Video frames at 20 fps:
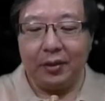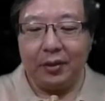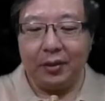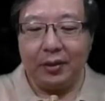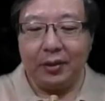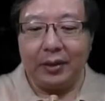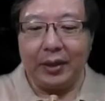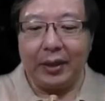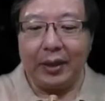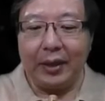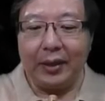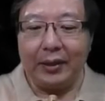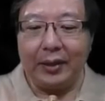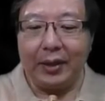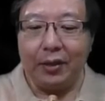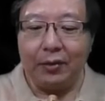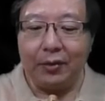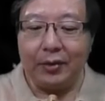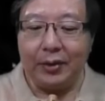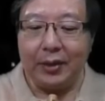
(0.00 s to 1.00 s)
there,
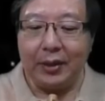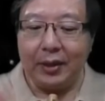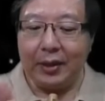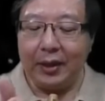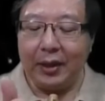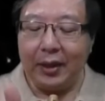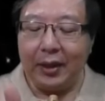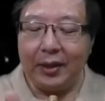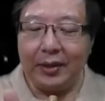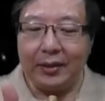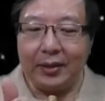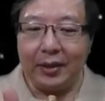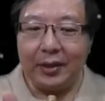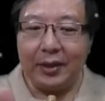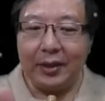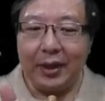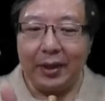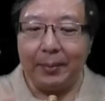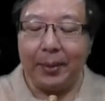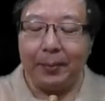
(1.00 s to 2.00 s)
then you see, is the
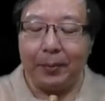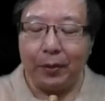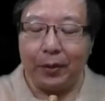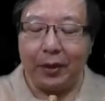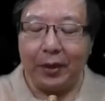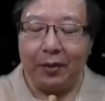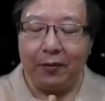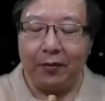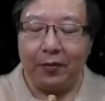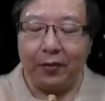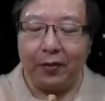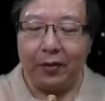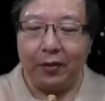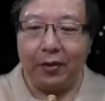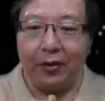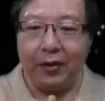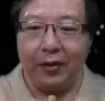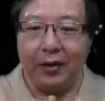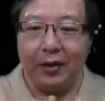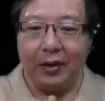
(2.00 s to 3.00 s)
name I'm looking
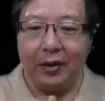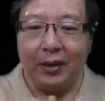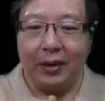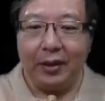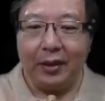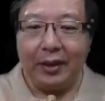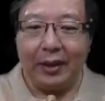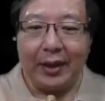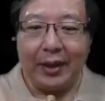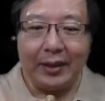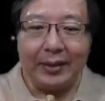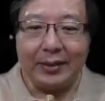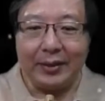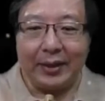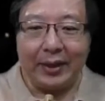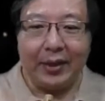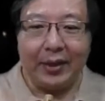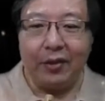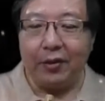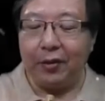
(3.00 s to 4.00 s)
for less
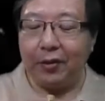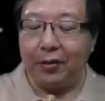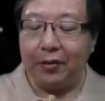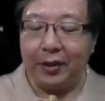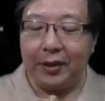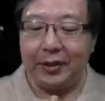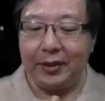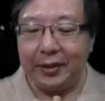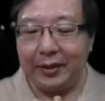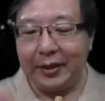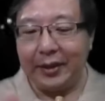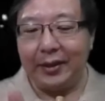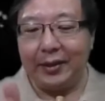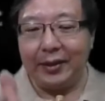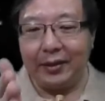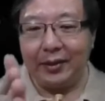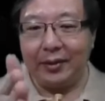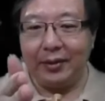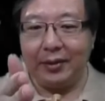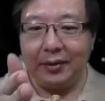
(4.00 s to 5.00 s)
than or greater
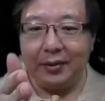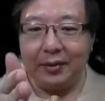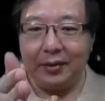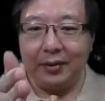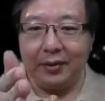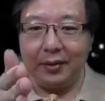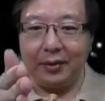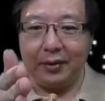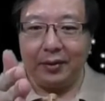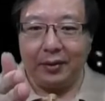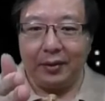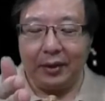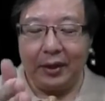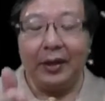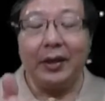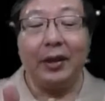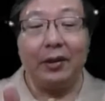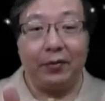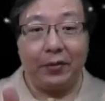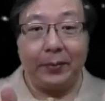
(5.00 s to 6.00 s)
than,
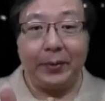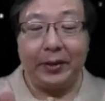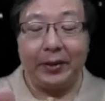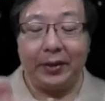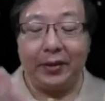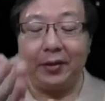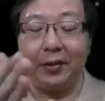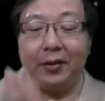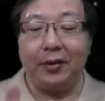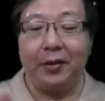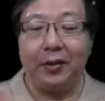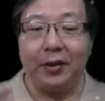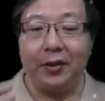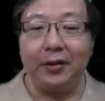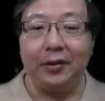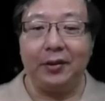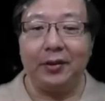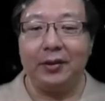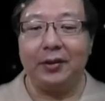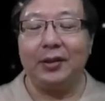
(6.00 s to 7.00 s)
in alphabetical
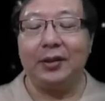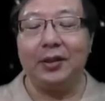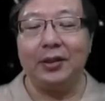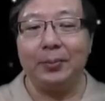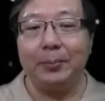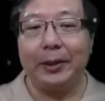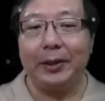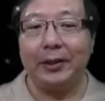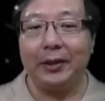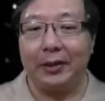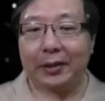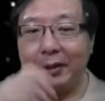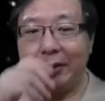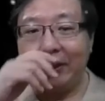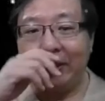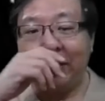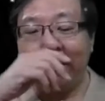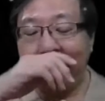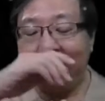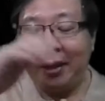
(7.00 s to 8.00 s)
order,
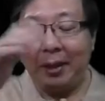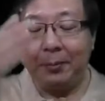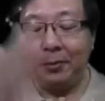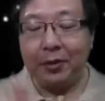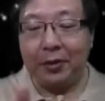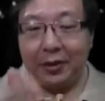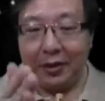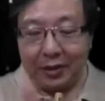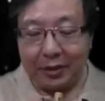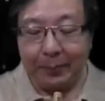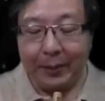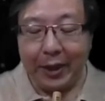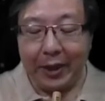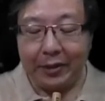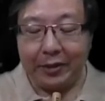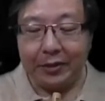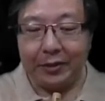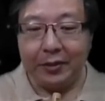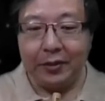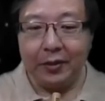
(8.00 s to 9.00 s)
the names on this
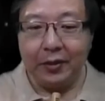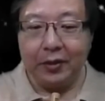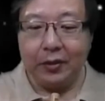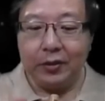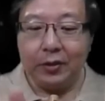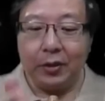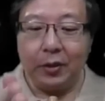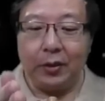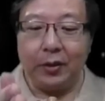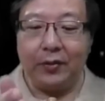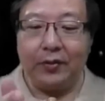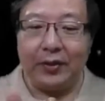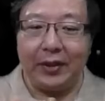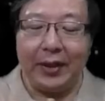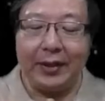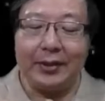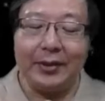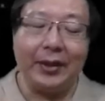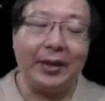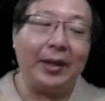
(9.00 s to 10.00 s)
page. So if
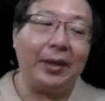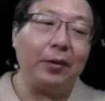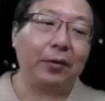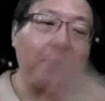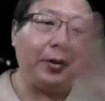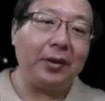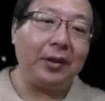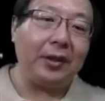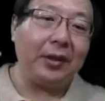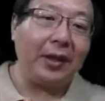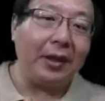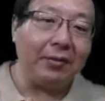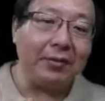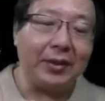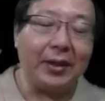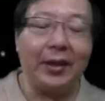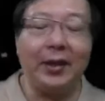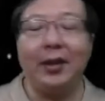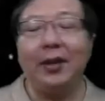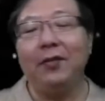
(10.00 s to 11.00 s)
less than, I look on the left
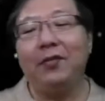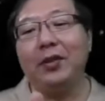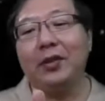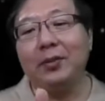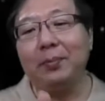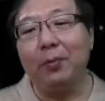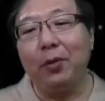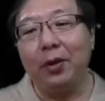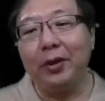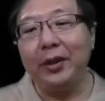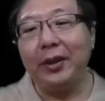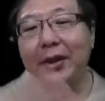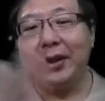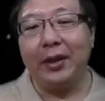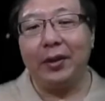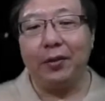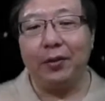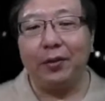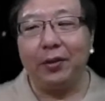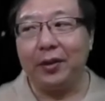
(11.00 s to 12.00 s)
side. If it's more than,
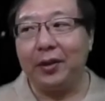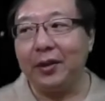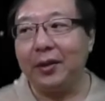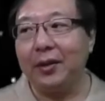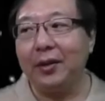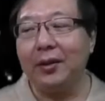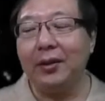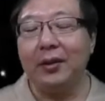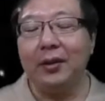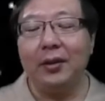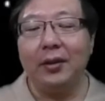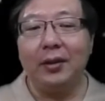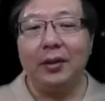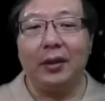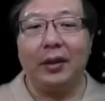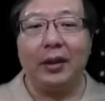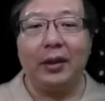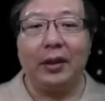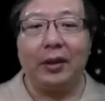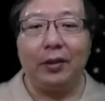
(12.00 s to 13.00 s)
I look on the
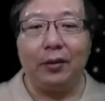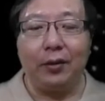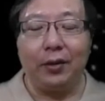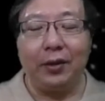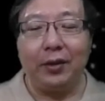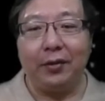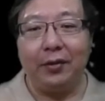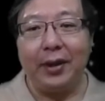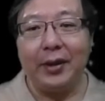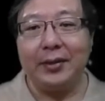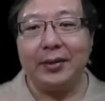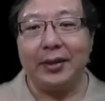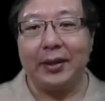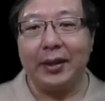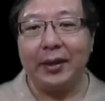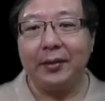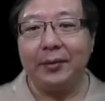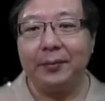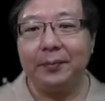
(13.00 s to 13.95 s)
right side.